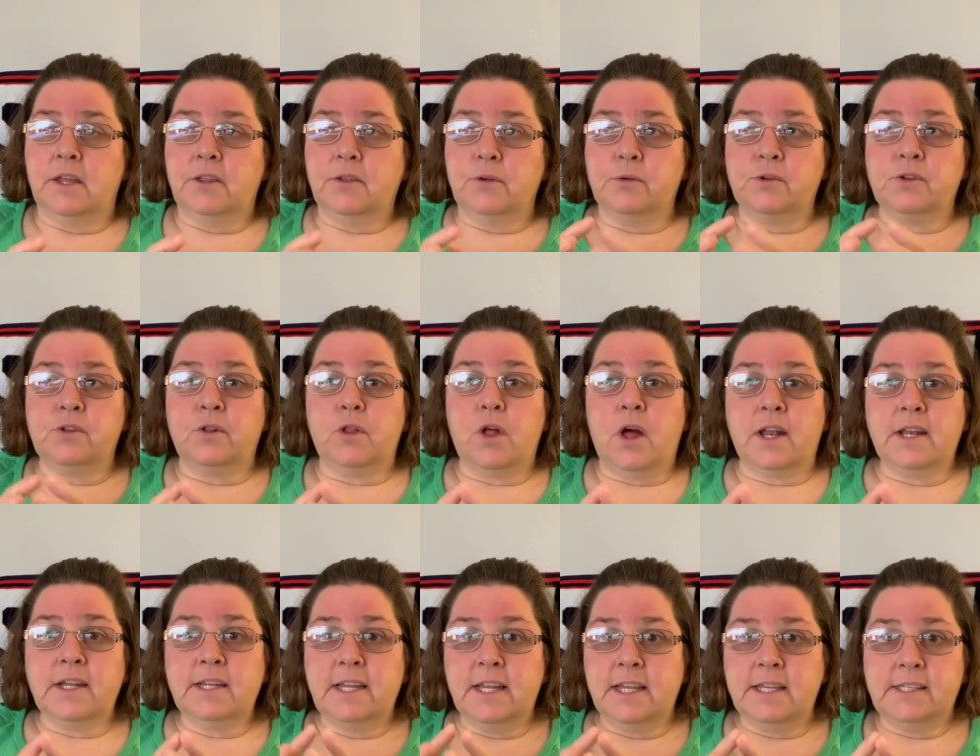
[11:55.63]
there was a lot
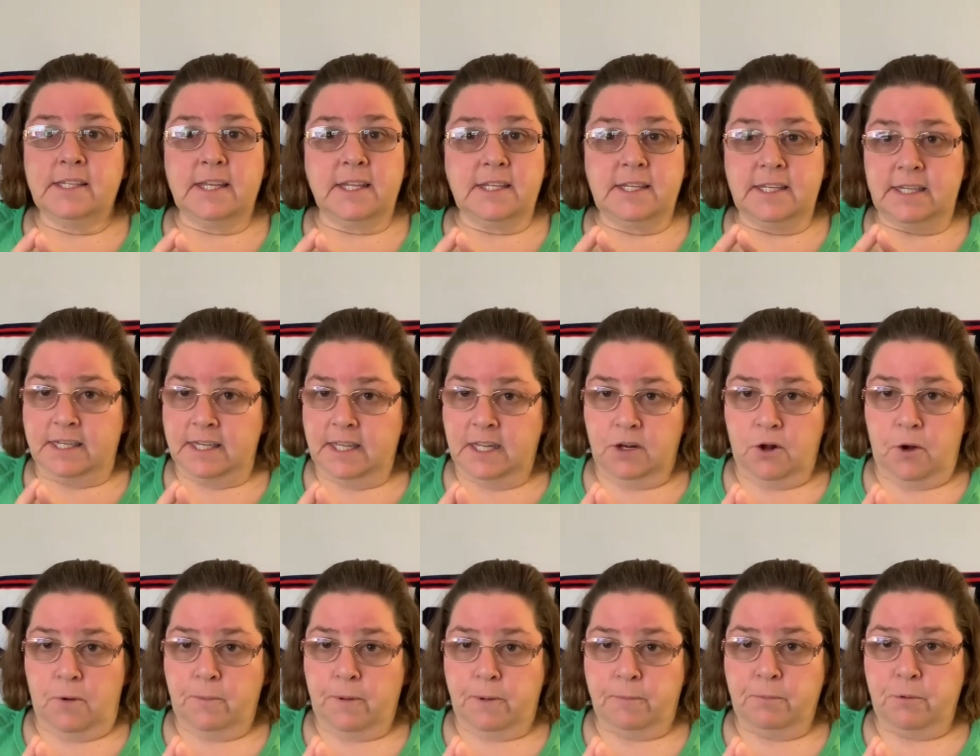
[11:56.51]
of days I didn't eat all
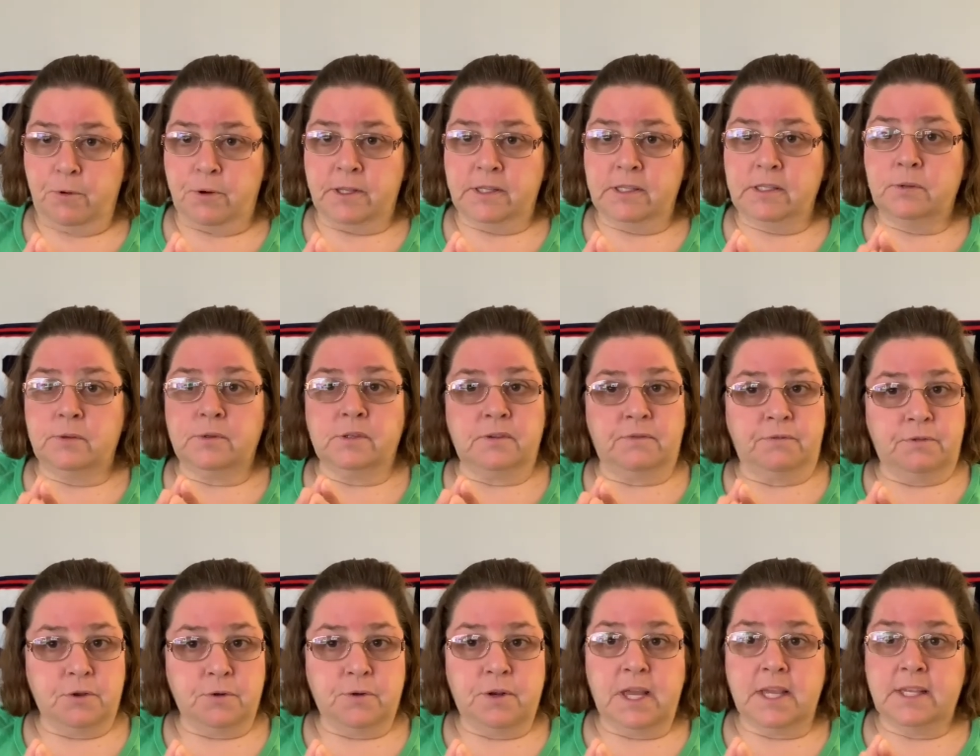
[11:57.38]
my points. There was a
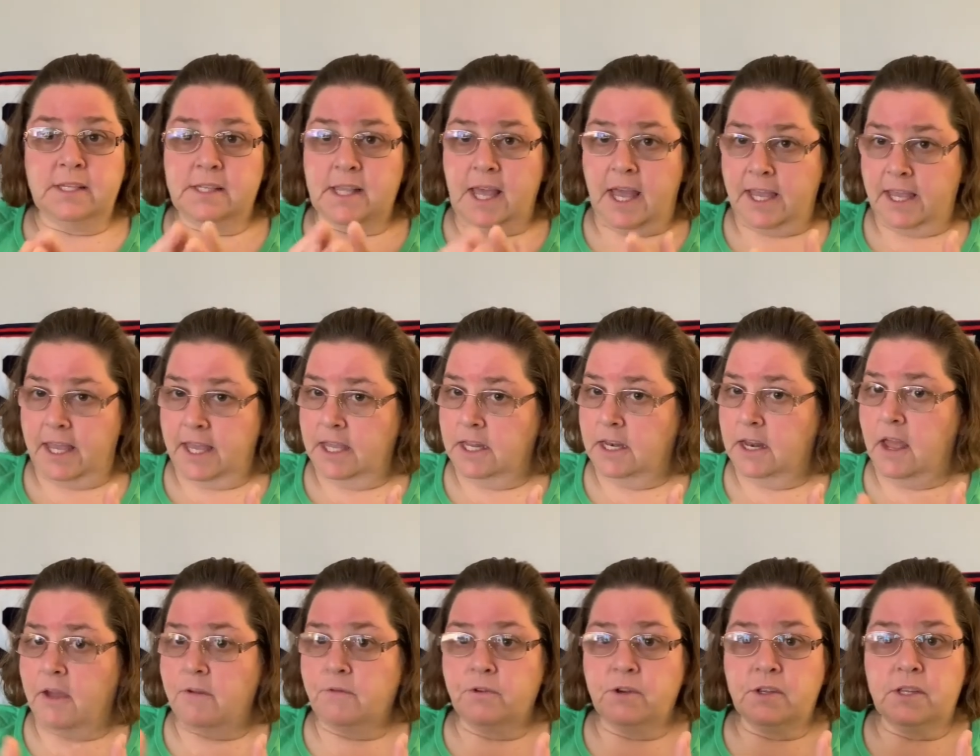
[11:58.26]
few days I ate
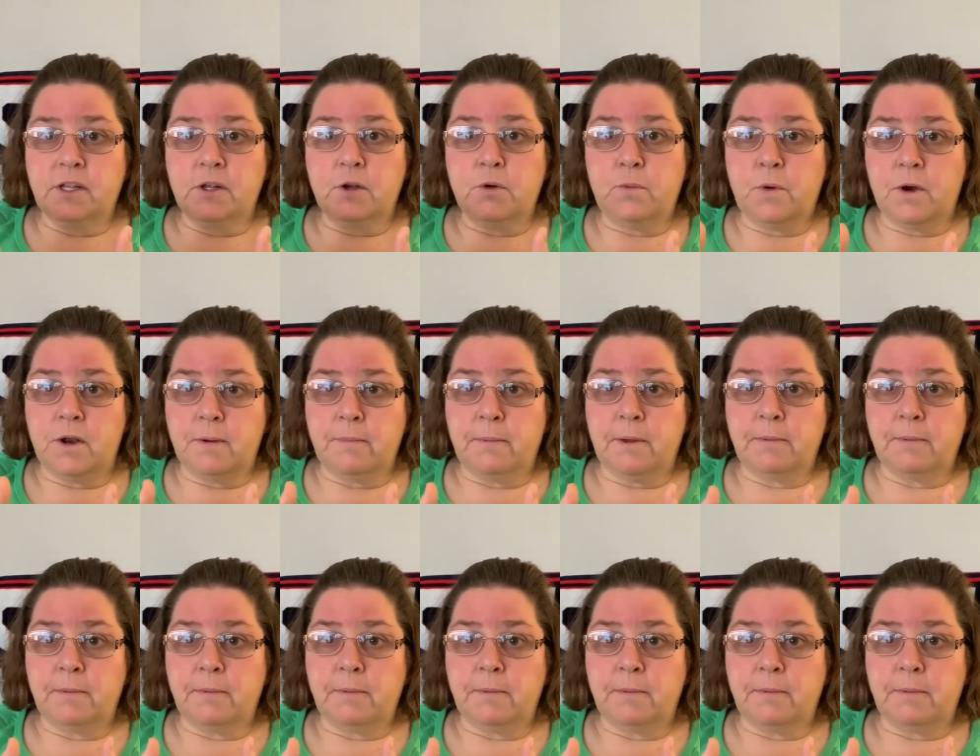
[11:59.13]
every single one of my